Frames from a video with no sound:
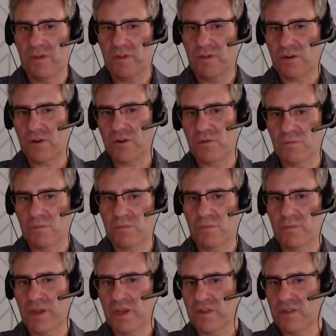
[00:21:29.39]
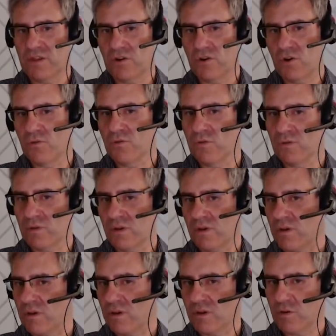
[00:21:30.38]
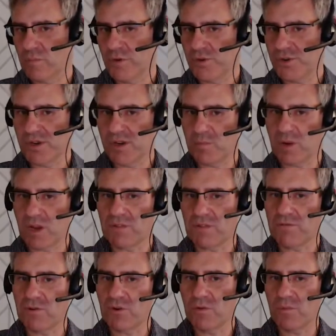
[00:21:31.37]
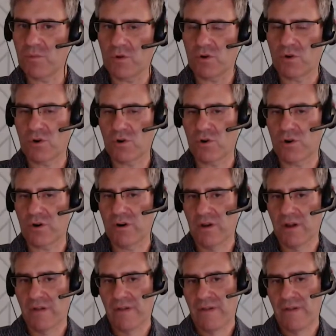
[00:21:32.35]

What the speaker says: either make their own commissioning platform or